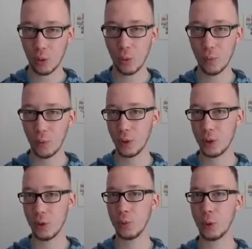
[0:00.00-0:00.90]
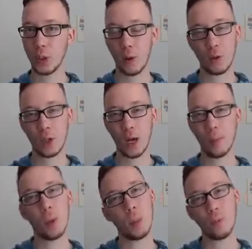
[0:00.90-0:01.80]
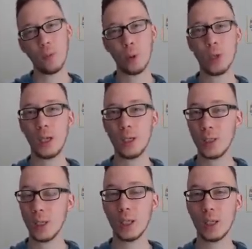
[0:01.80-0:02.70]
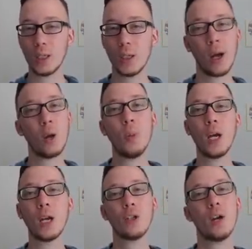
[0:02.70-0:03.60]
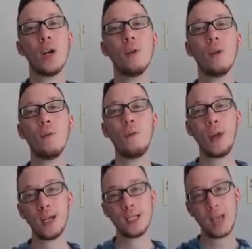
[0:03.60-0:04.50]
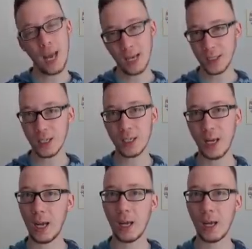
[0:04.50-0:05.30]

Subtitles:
Warfare 2 will never die. But before we get into the list, I hope you guys are having a fantastic day.